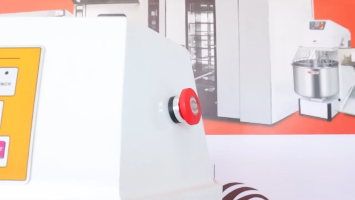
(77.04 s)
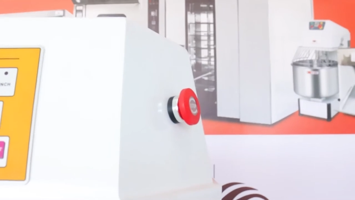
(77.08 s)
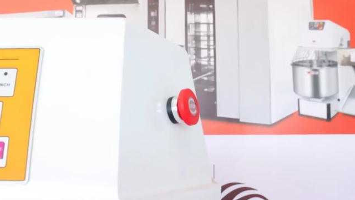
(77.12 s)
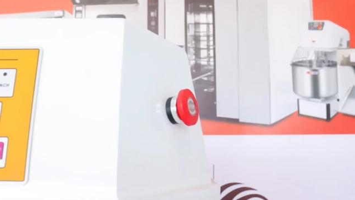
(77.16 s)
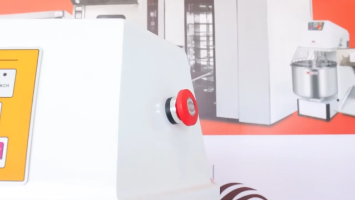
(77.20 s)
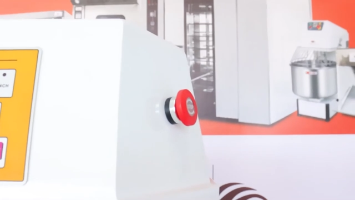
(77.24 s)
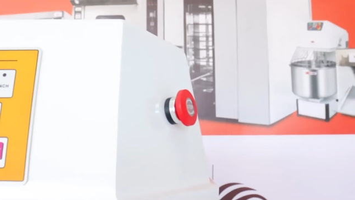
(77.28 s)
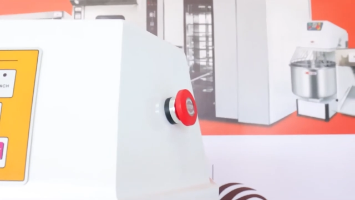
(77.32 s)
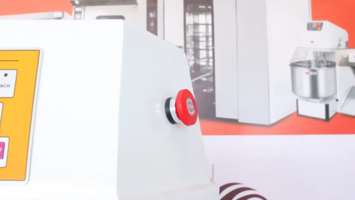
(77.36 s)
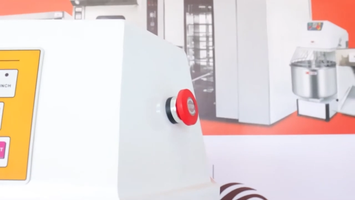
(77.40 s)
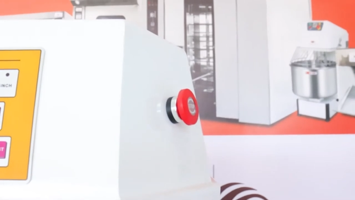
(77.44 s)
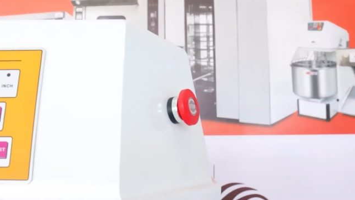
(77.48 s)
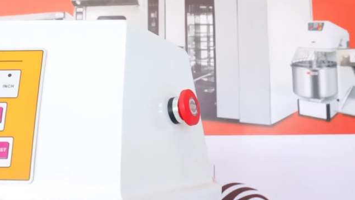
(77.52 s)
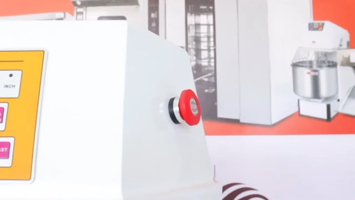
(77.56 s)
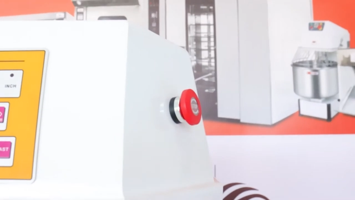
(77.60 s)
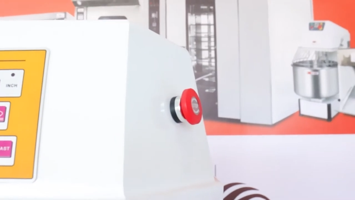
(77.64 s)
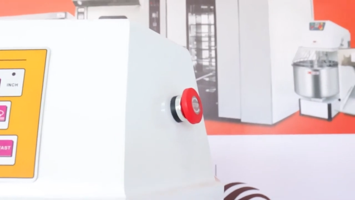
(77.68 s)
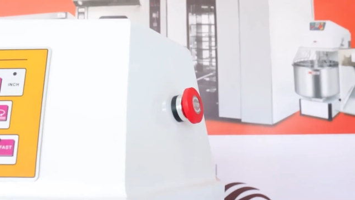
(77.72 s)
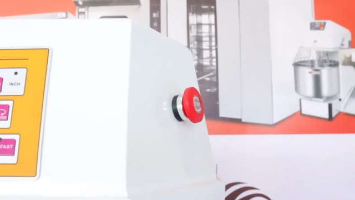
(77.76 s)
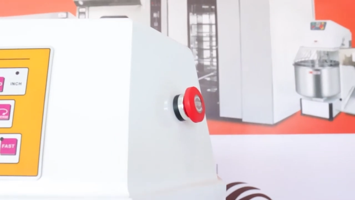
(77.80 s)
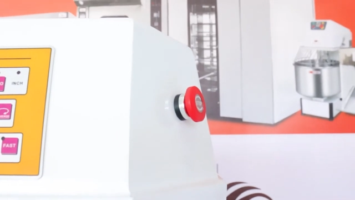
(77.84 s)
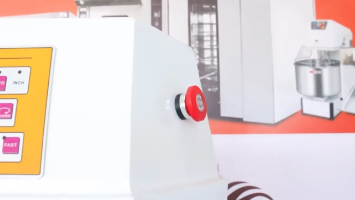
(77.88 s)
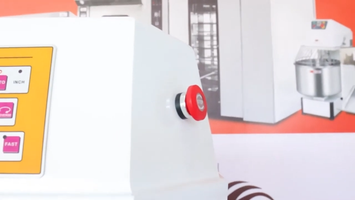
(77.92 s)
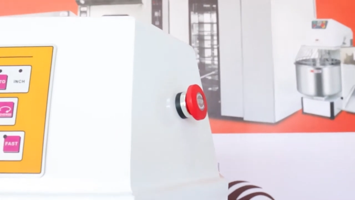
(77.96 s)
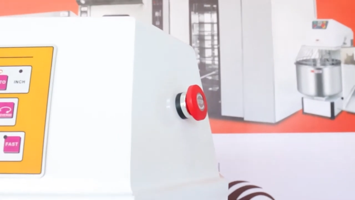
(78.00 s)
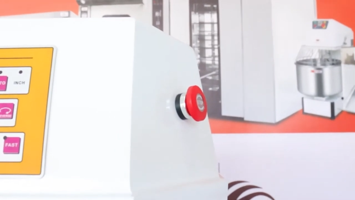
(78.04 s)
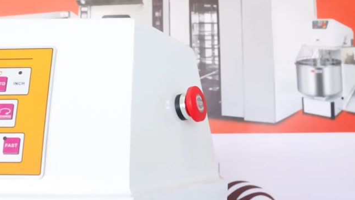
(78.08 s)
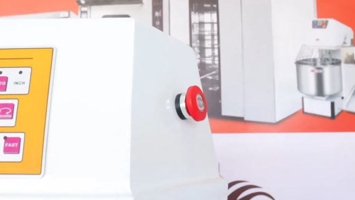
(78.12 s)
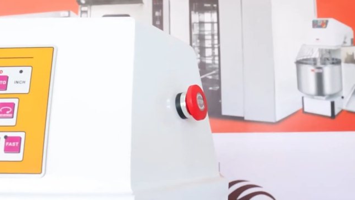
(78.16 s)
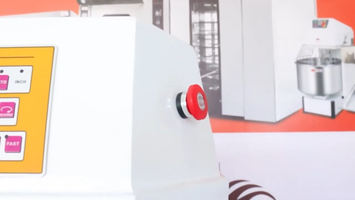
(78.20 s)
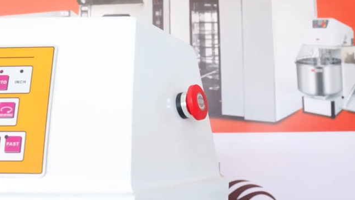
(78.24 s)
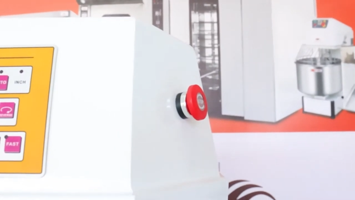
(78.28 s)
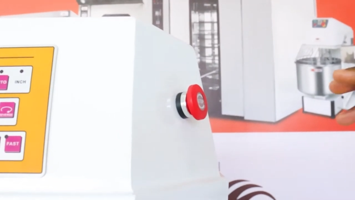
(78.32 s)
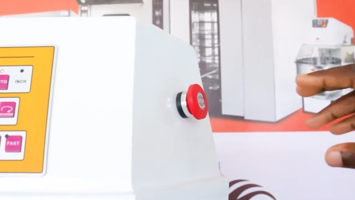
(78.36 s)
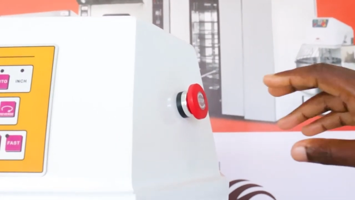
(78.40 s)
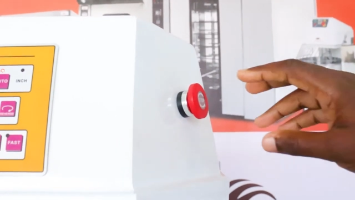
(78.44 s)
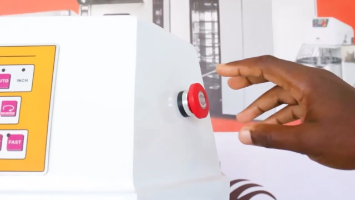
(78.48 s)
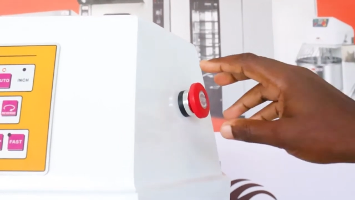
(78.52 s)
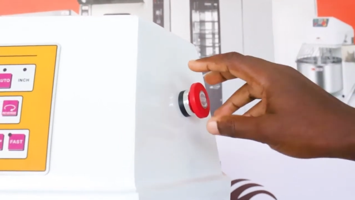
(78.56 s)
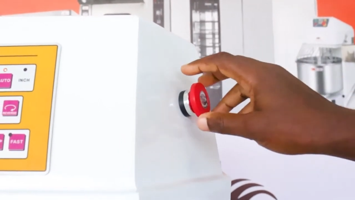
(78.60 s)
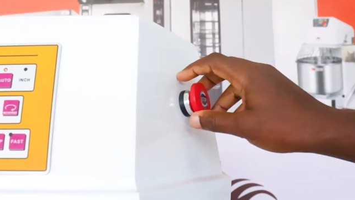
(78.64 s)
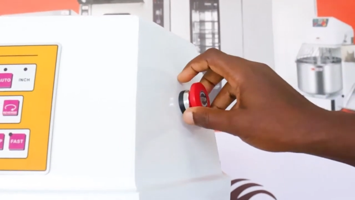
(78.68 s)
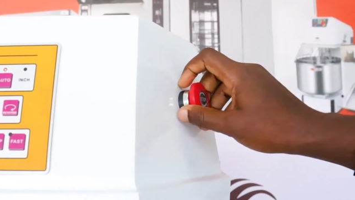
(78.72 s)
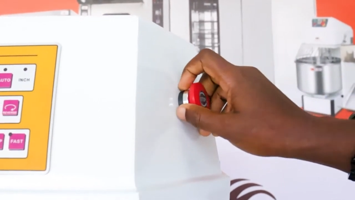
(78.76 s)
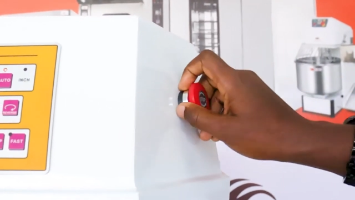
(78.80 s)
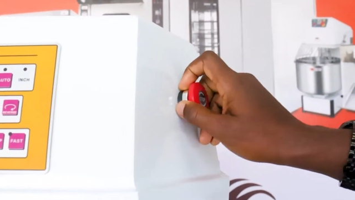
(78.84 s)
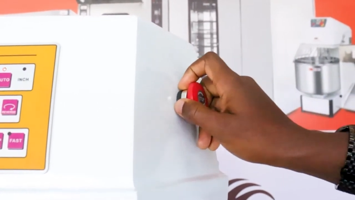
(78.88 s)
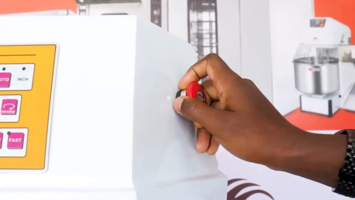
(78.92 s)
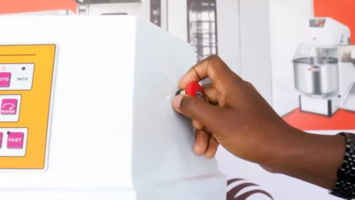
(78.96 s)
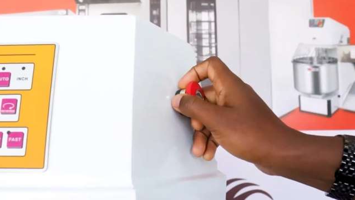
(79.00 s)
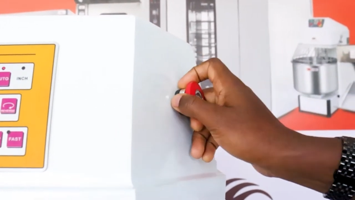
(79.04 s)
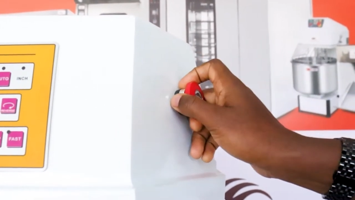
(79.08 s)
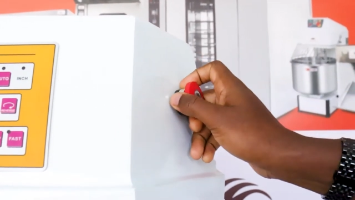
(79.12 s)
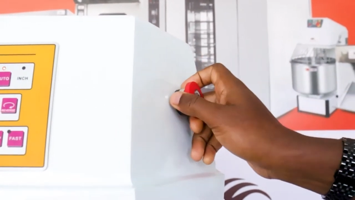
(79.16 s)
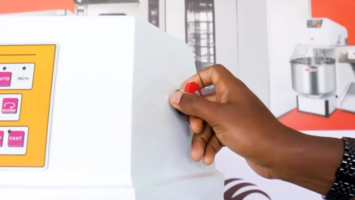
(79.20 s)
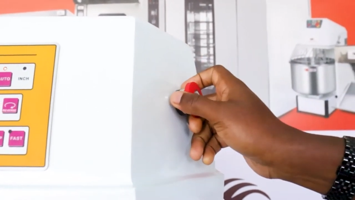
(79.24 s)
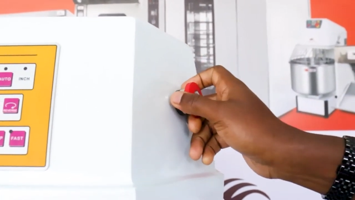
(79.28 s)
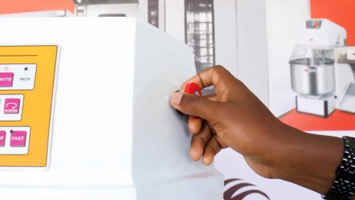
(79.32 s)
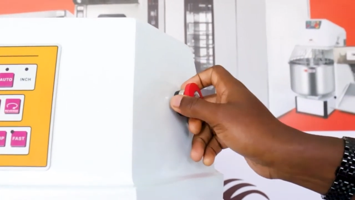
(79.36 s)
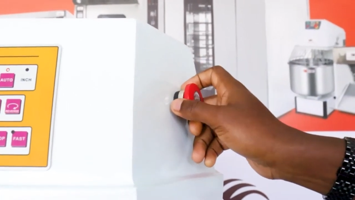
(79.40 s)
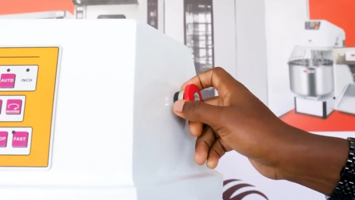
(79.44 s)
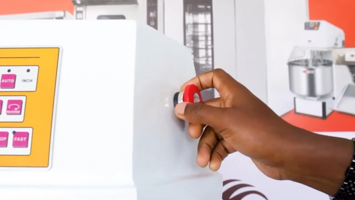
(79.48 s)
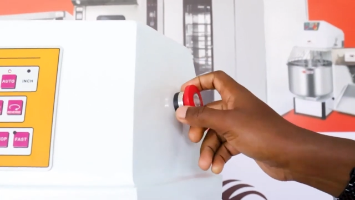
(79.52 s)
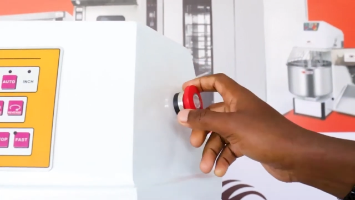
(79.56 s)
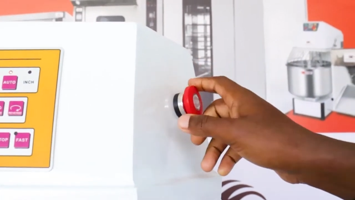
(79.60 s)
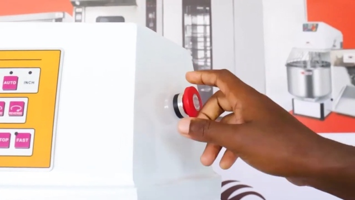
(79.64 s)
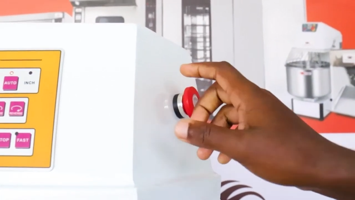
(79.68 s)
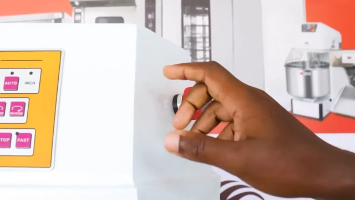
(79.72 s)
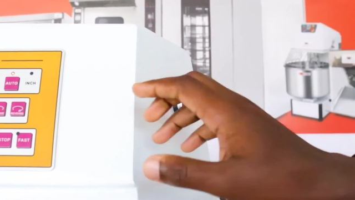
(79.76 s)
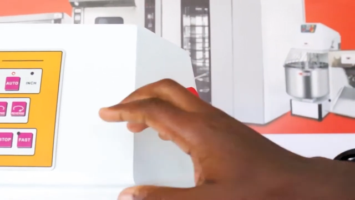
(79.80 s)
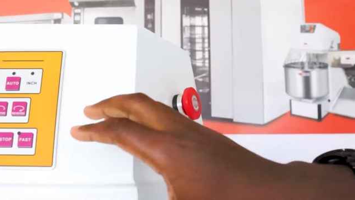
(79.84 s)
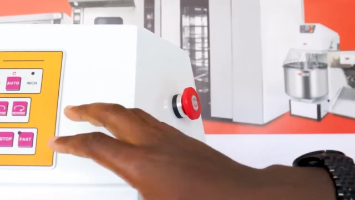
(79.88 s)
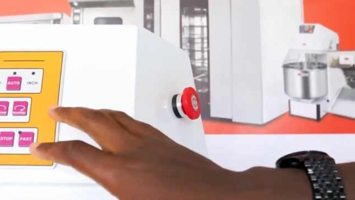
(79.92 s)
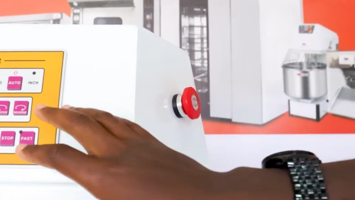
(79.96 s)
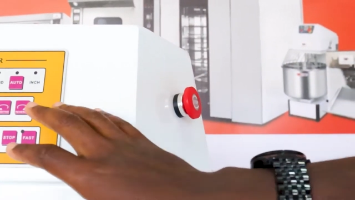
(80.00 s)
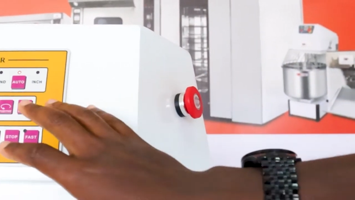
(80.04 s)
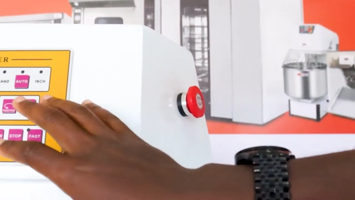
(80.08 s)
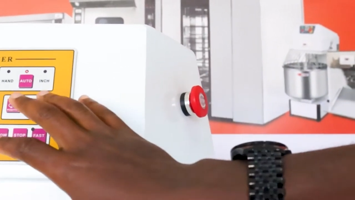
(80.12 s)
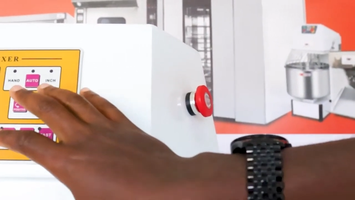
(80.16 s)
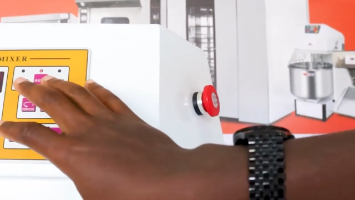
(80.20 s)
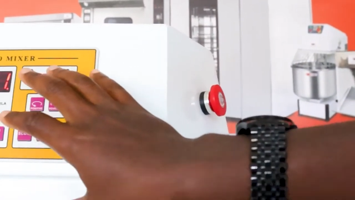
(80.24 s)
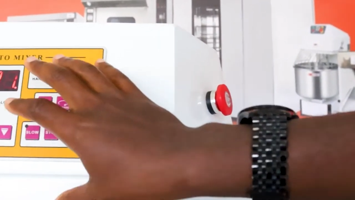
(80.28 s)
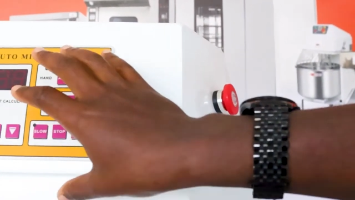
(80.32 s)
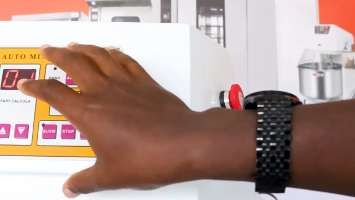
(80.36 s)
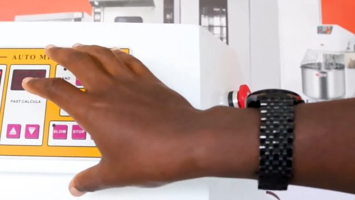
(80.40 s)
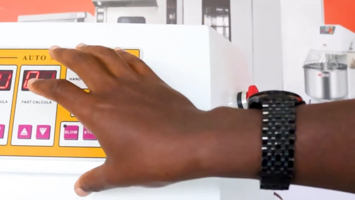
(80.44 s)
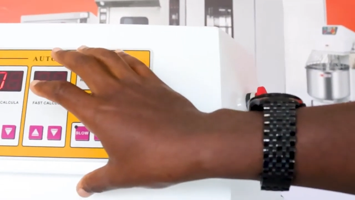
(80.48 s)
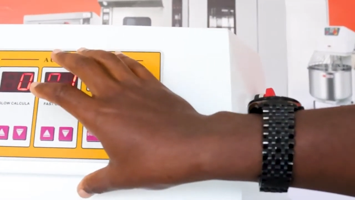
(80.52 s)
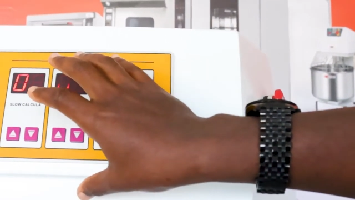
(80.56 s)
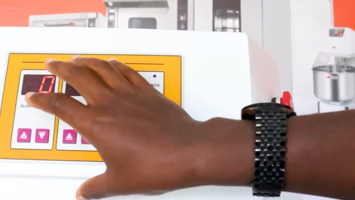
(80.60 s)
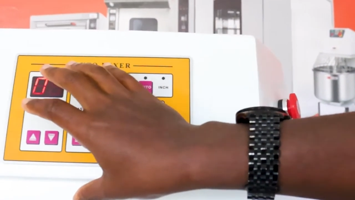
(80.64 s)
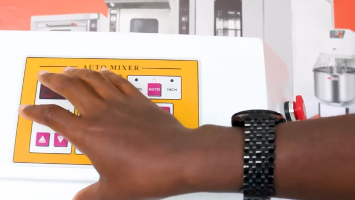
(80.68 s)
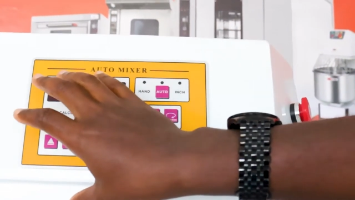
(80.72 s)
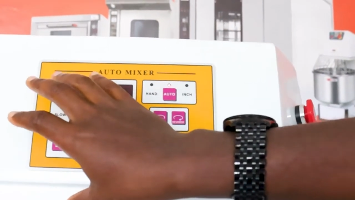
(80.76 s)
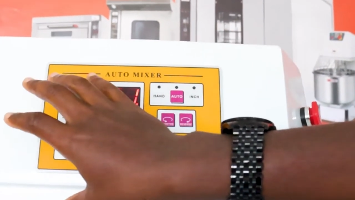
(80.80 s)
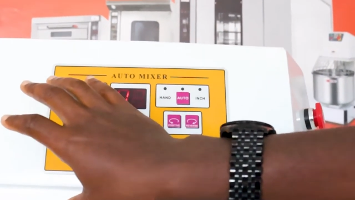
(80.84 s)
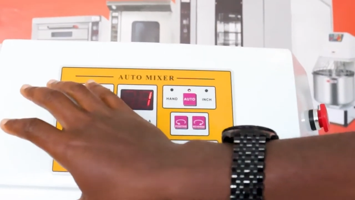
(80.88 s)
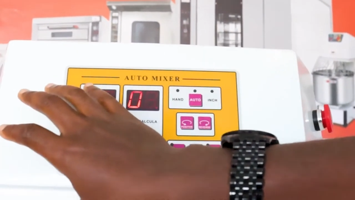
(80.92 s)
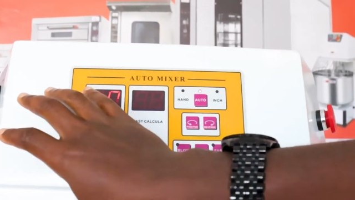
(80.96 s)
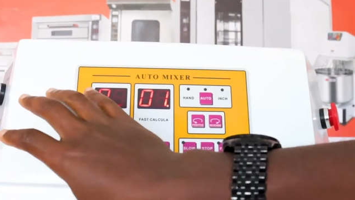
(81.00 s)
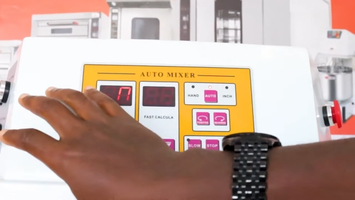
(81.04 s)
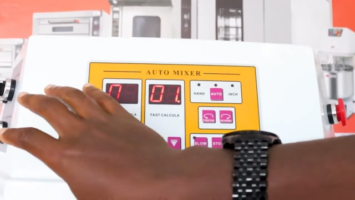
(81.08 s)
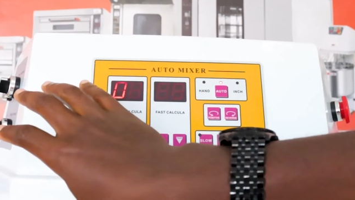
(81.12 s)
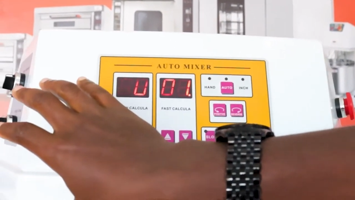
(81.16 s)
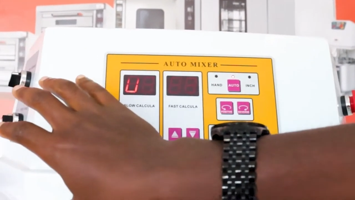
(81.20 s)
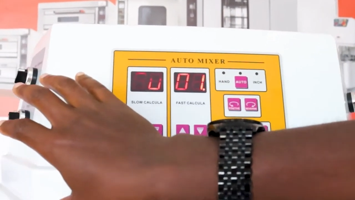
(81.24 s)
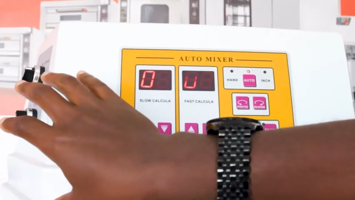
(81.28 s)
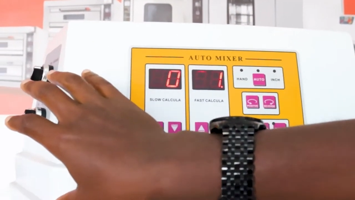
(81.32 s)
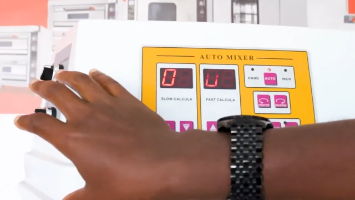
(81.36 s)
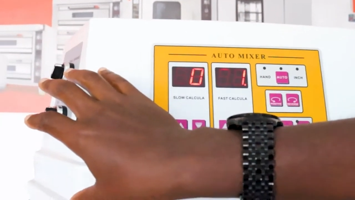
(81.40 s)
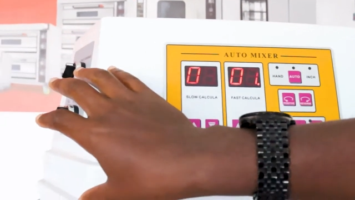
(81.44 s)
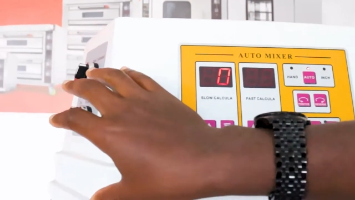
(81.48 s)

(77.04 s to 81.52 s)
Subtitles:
Nobody's mouth can be seen.